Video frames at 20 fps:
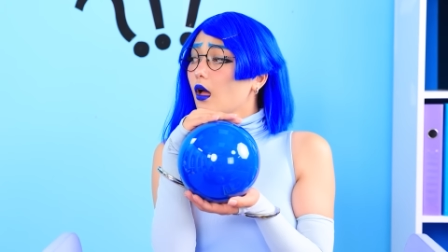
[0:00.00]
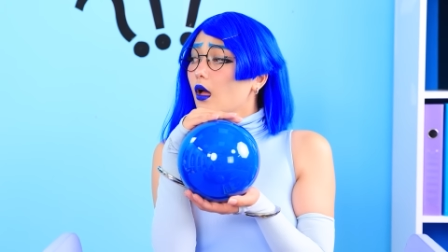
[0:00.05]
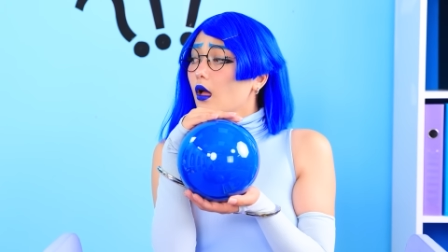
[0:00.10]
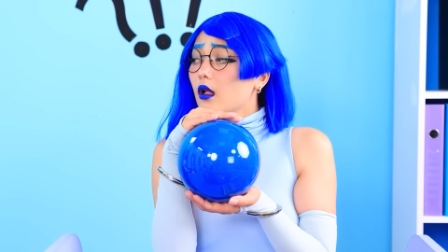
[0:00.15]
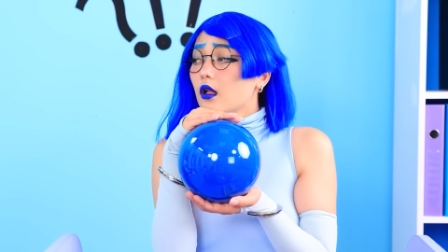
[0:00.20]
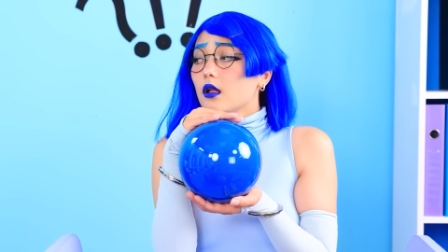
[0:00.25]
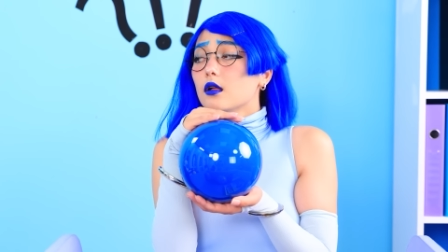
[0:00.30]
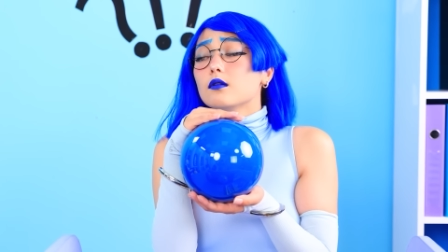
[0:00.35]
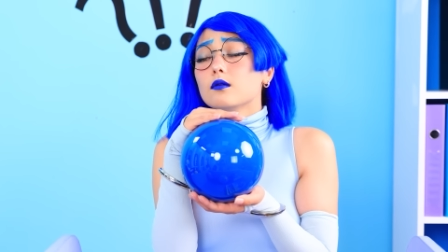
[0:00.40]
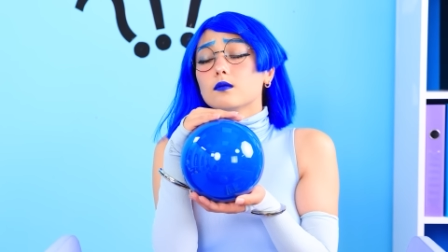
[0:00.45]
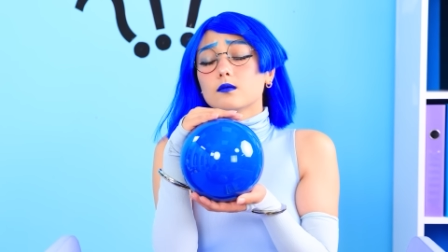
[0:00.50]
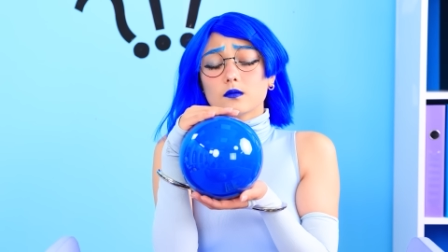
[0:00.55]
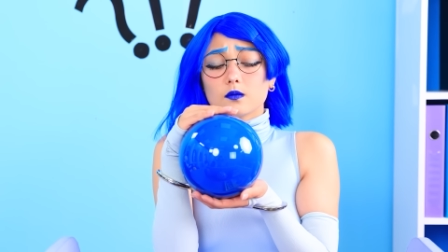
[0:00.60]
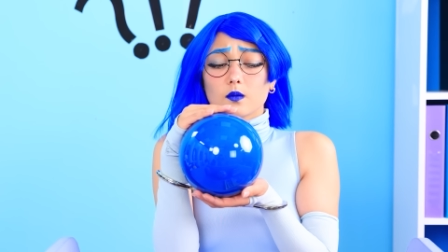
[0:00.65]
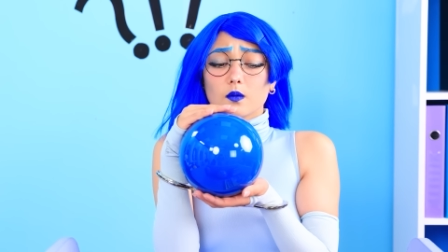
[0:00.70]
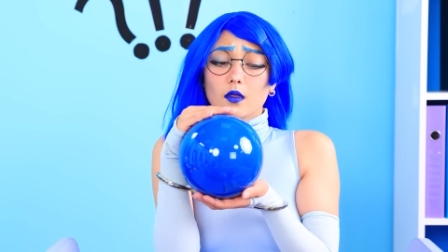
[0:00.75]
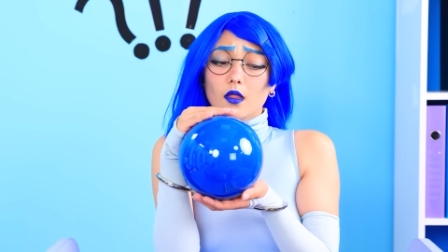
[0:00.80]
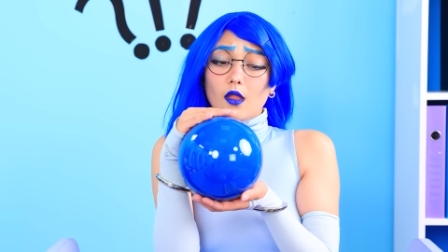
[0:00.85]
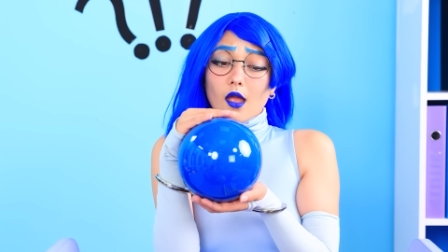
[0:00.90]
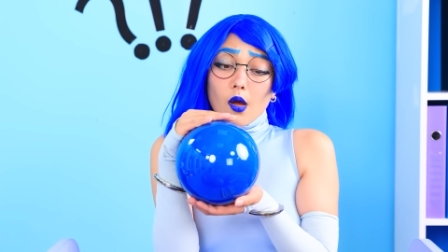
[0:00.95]
right,
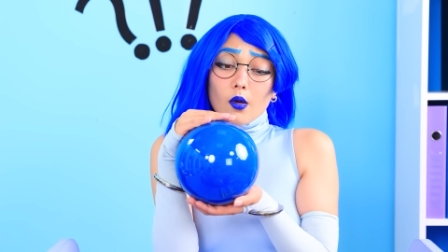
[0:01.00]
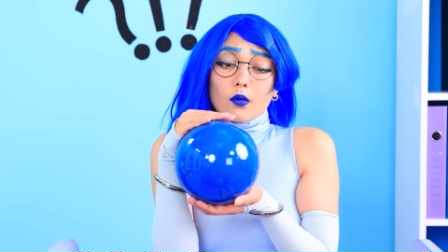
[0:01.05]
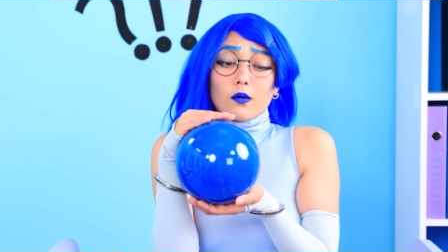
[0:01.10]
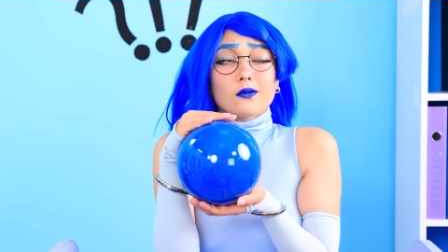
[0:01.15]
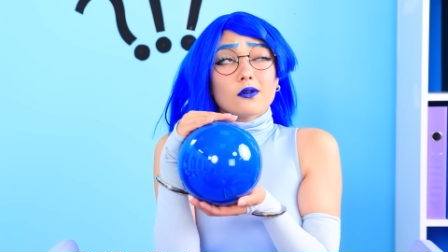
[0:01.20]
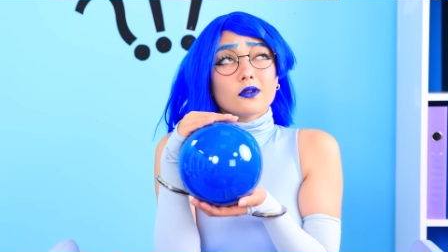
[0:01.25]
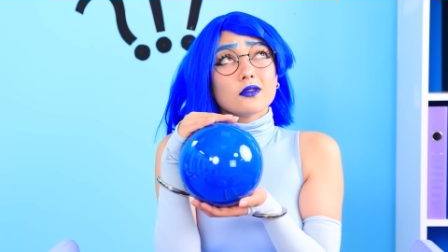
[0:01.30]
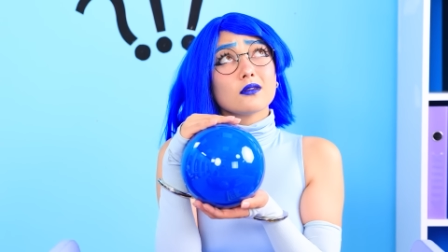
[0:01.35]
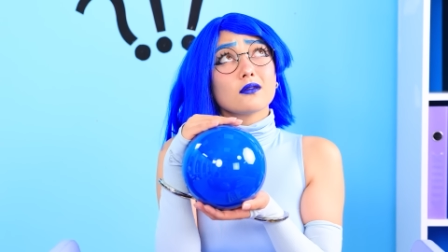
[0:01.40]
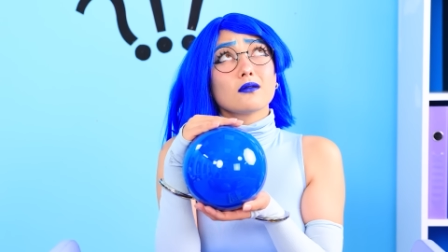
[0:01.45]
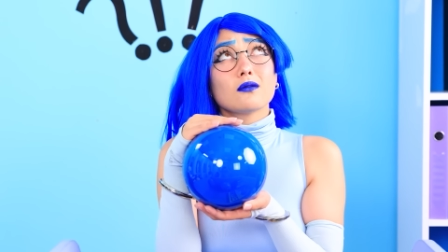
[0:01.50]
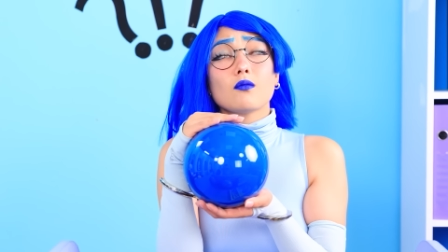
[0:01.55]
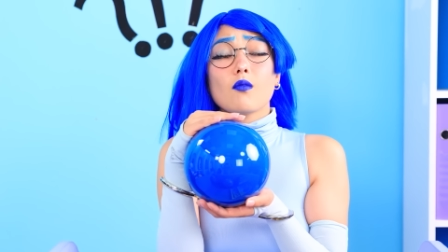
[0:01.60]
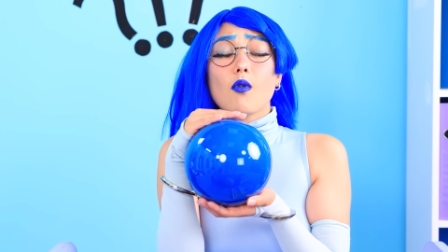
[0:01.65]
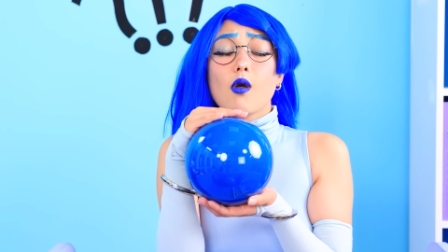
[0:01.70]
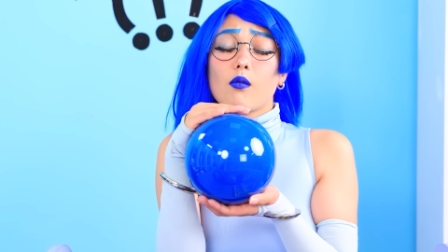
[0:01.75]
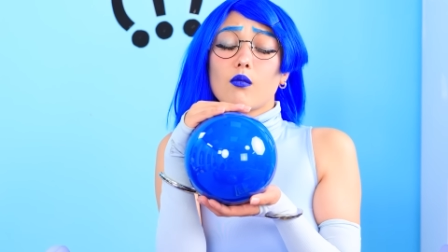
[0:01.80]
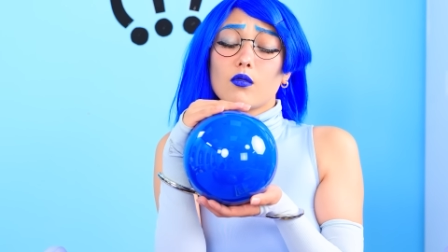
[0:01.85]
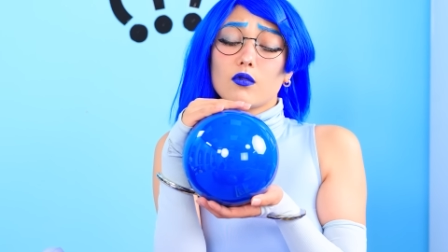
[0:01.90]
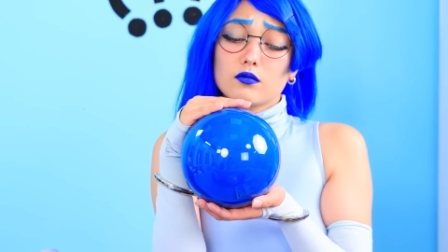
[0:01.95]
here's how it went
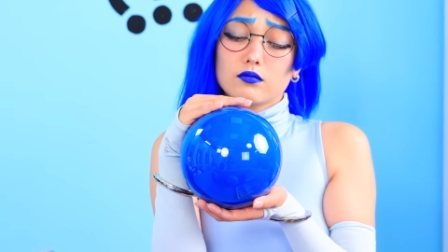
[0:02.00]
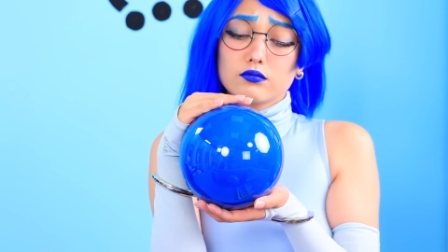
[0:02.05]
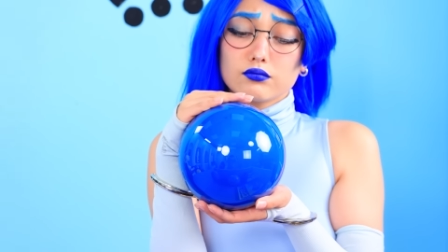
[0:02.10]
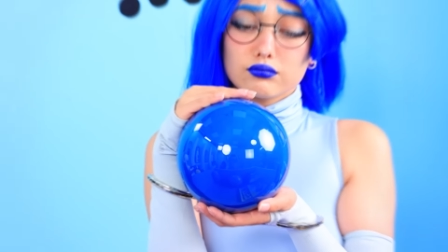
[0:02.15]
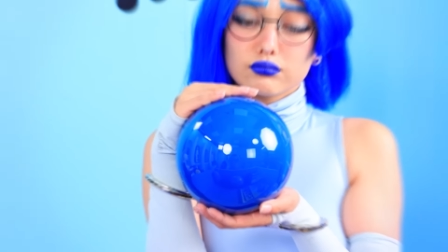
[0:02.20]
down.